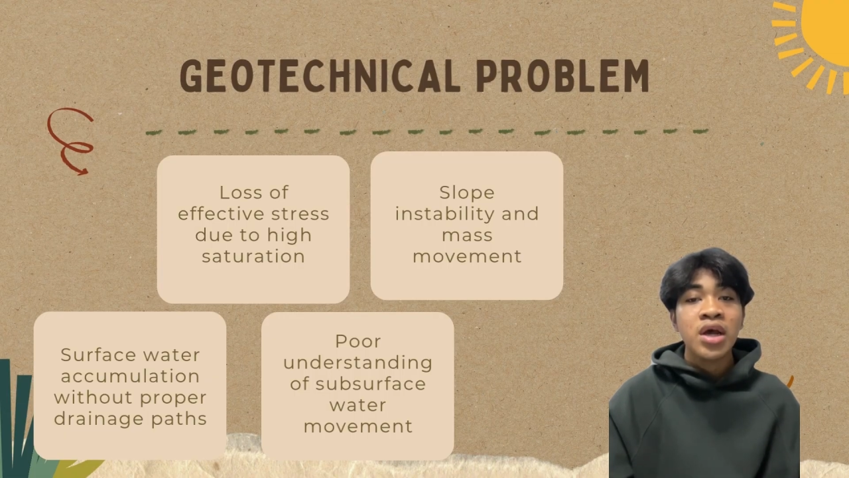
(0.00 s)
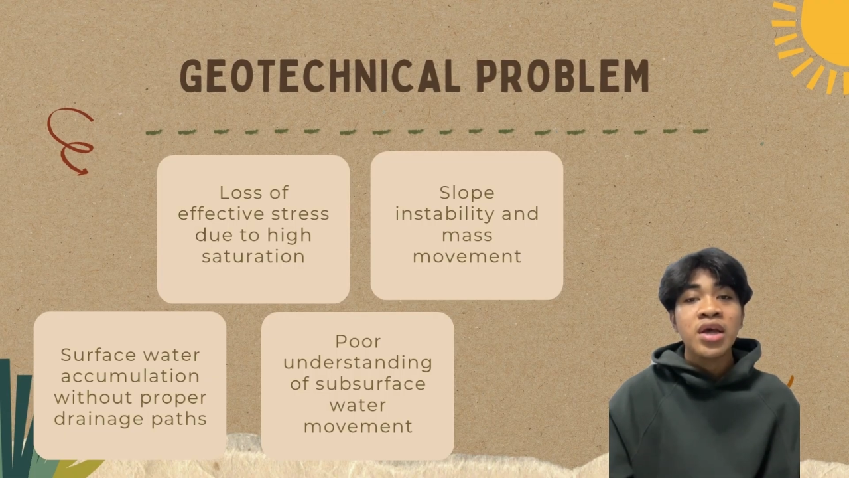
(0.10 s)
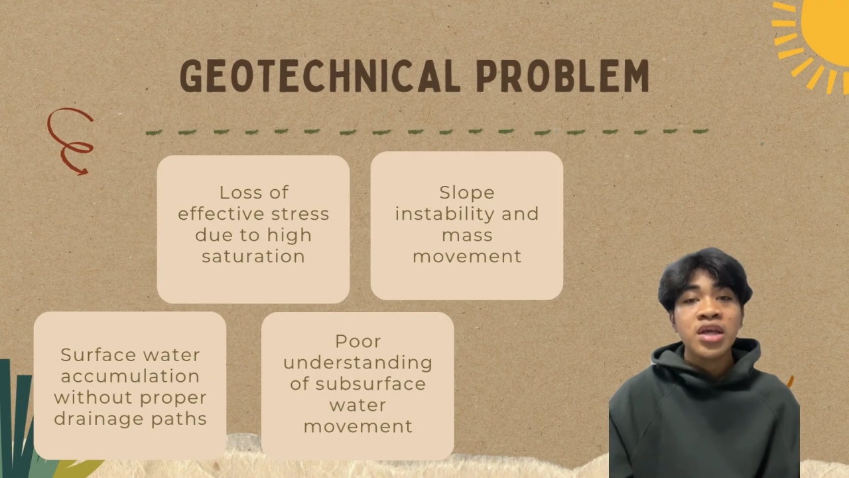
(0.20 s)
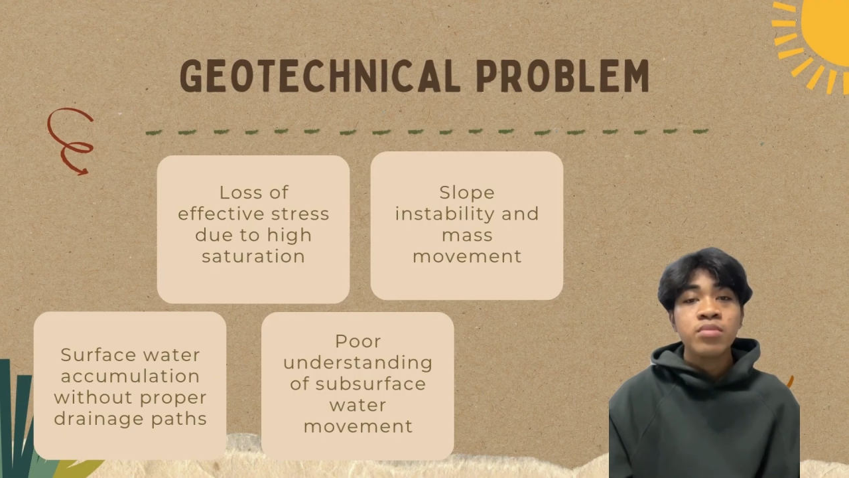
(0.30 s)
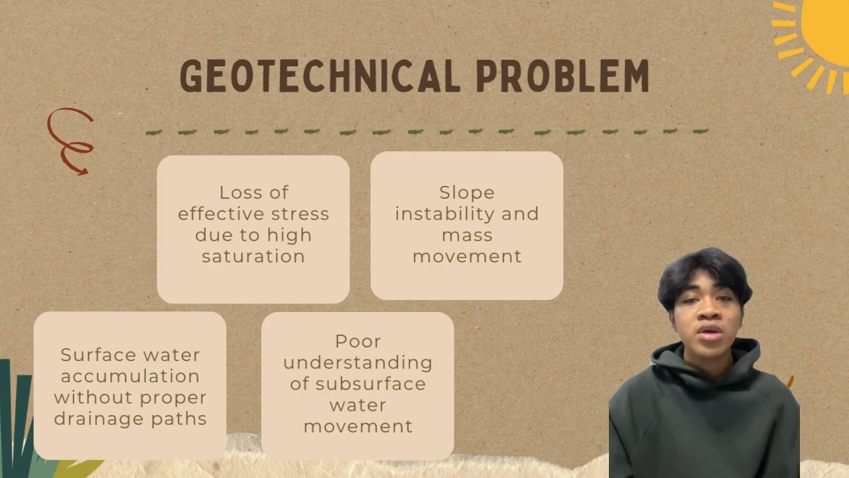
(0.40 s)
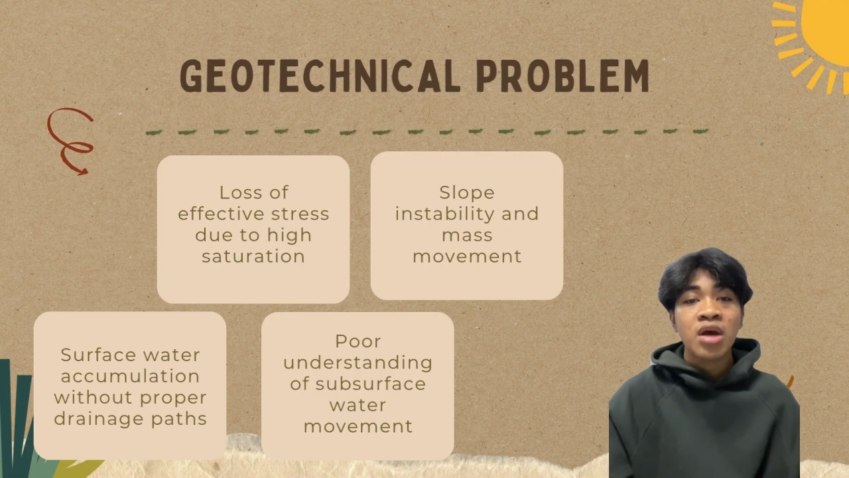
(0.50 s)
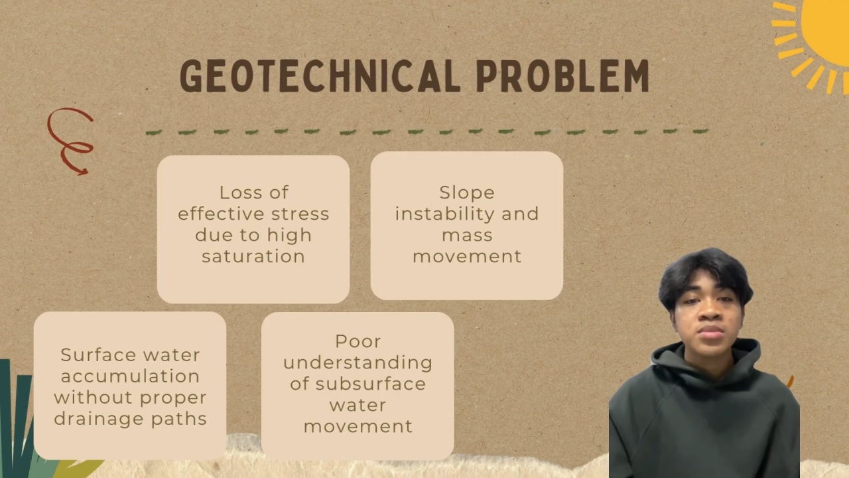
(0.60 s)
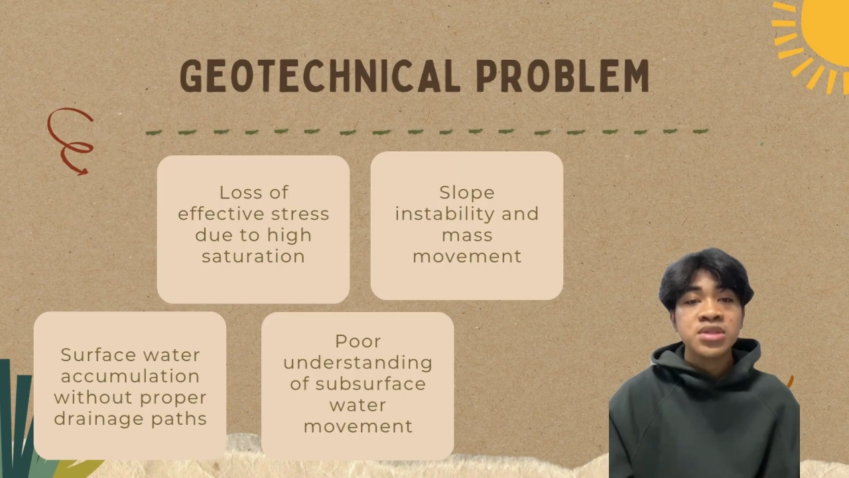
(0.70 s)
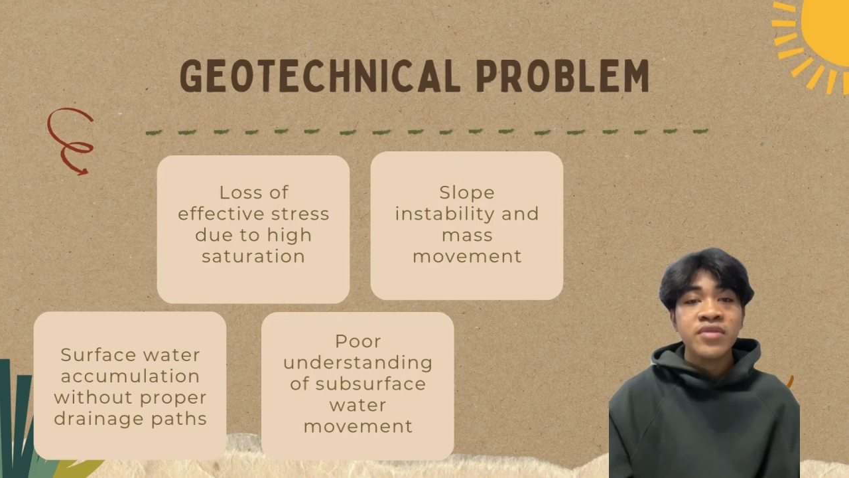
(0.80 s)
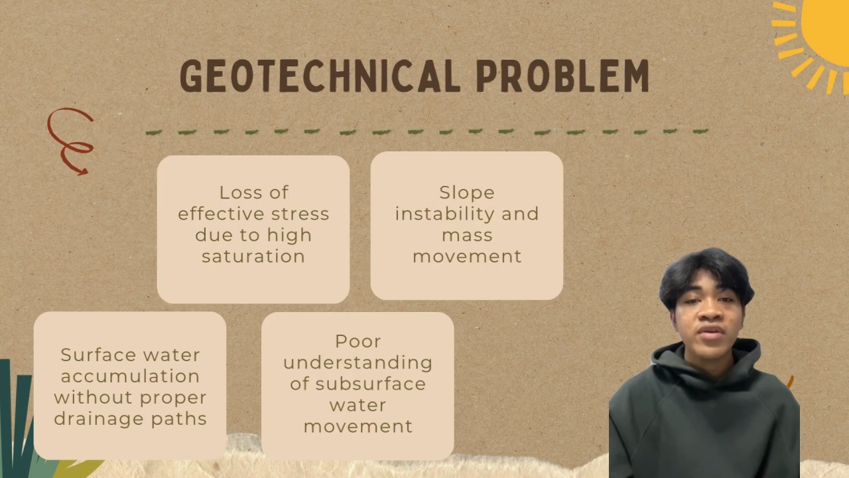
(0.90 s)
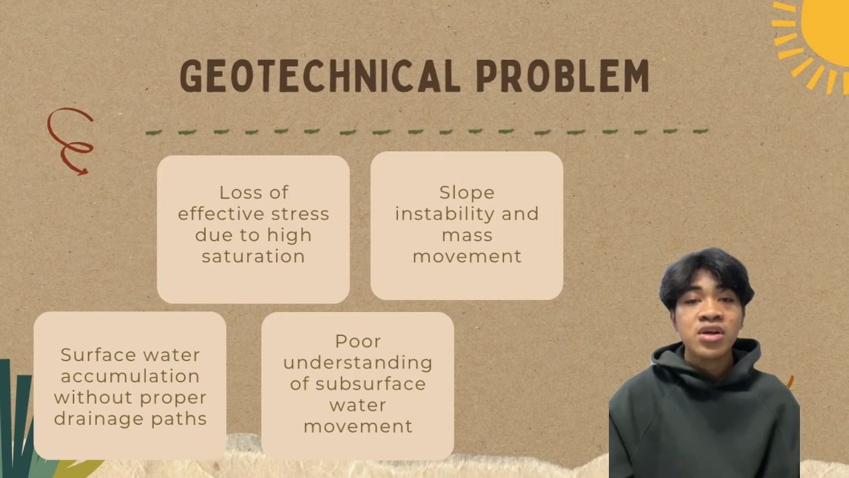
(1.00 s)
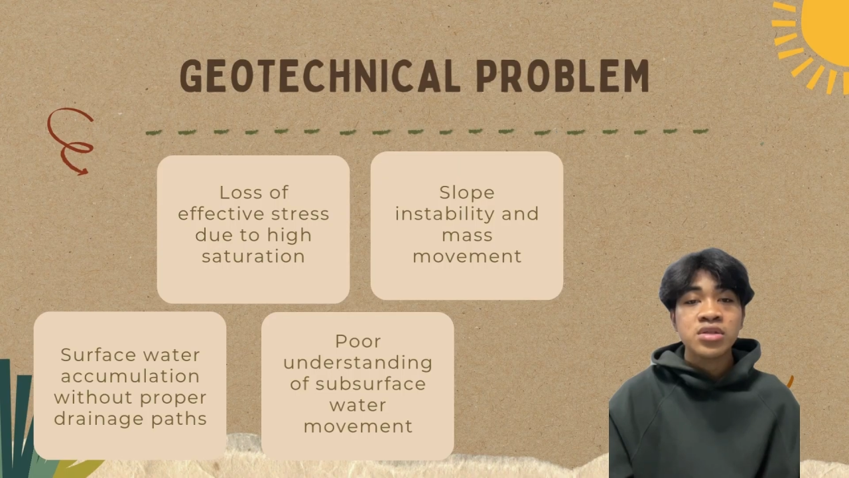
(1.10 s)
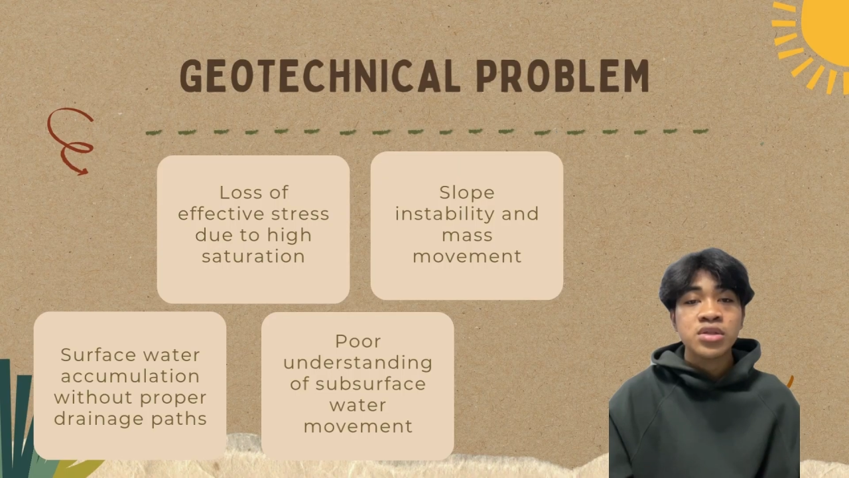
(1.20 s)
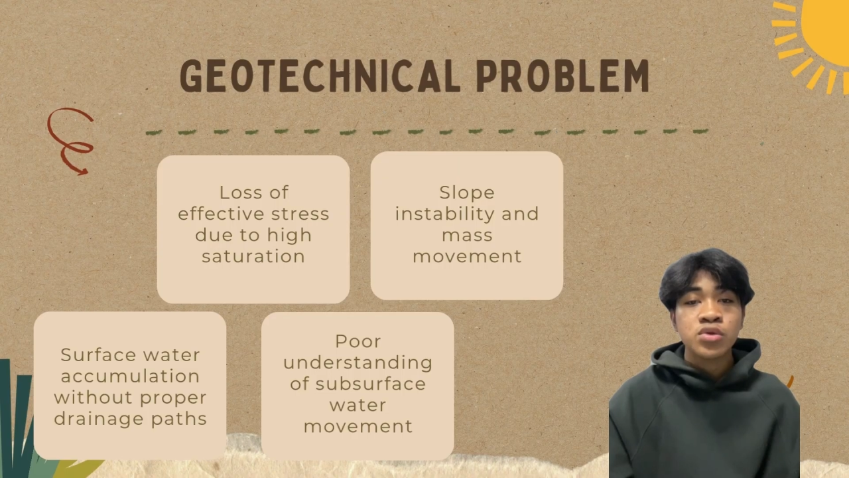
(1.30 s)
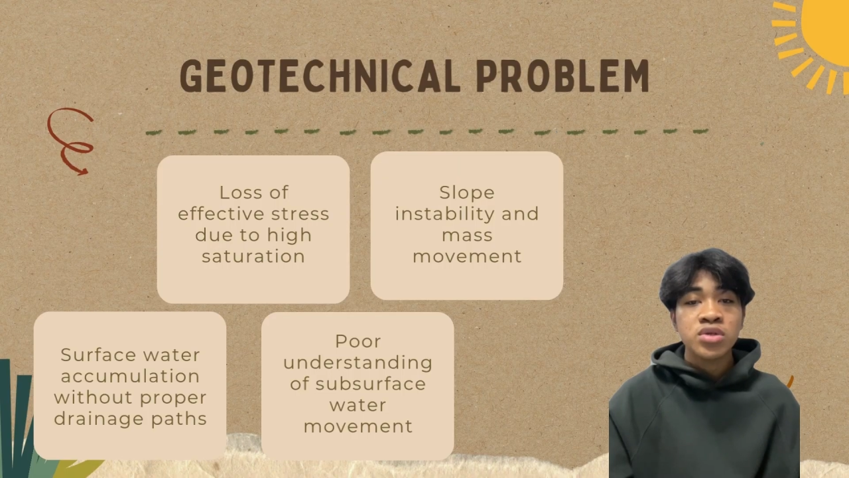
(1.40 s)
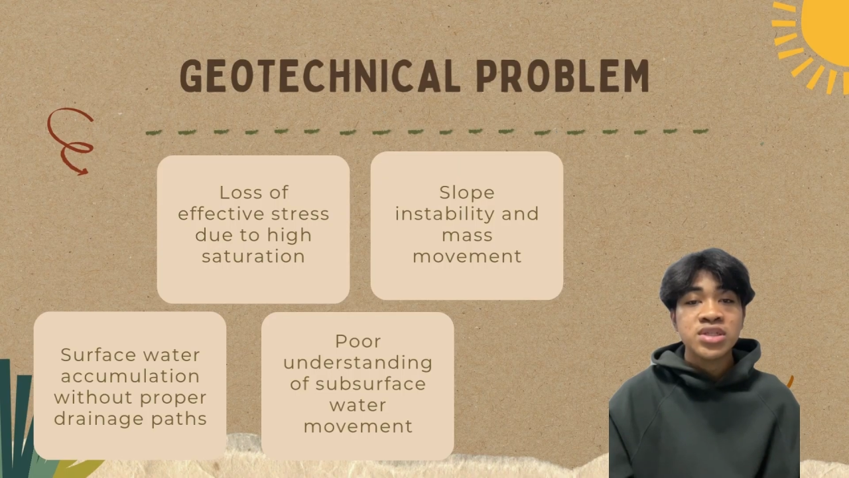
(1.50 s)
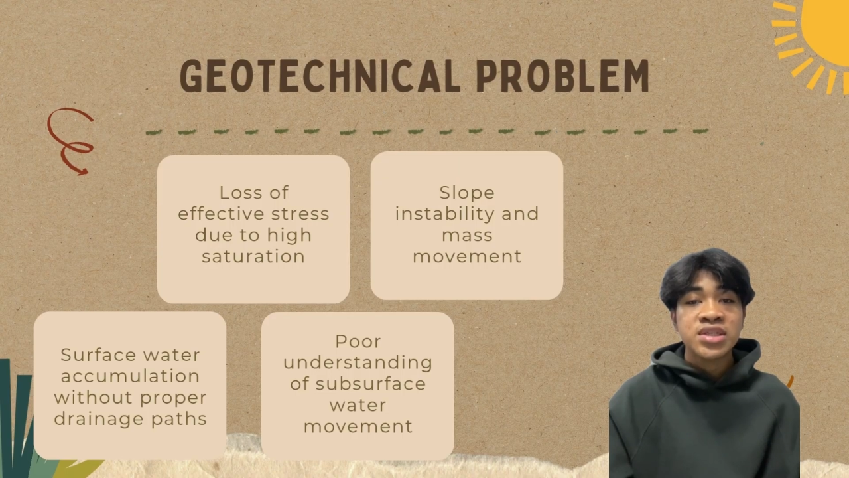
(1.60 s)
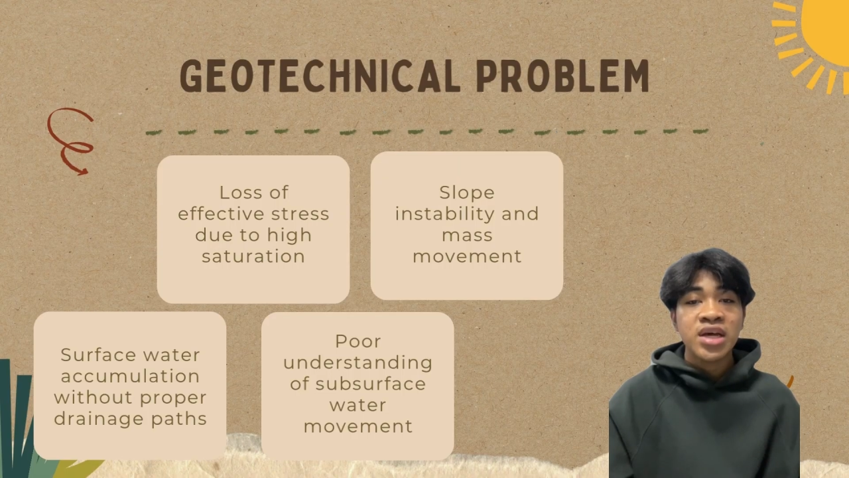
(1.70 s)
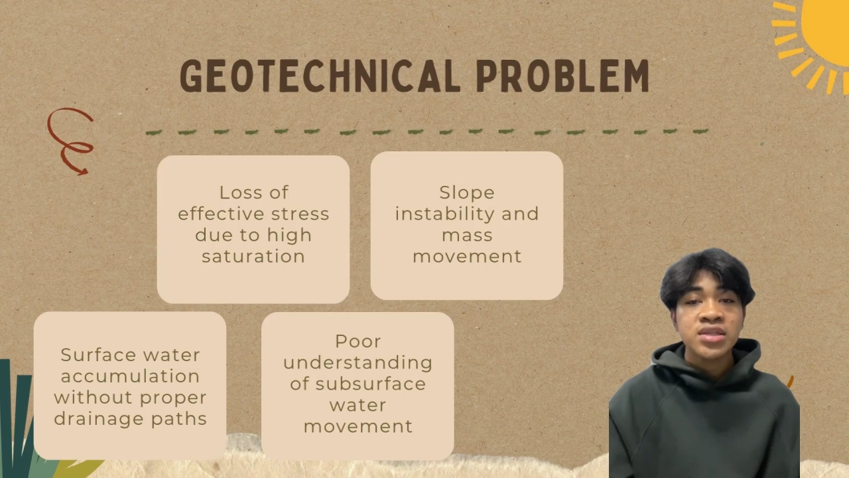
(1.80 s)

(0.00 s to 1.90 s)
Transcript: it becomes difficult to design